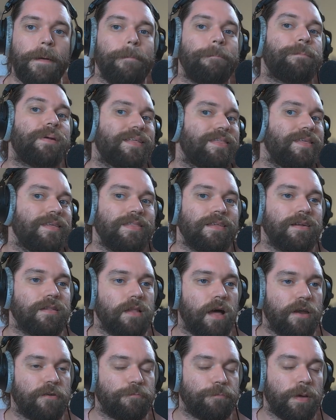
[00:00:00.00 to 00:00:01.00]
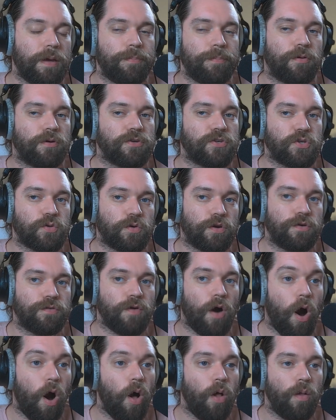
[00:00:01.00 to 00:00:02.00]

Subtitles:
But I think that a lot of people are sort of all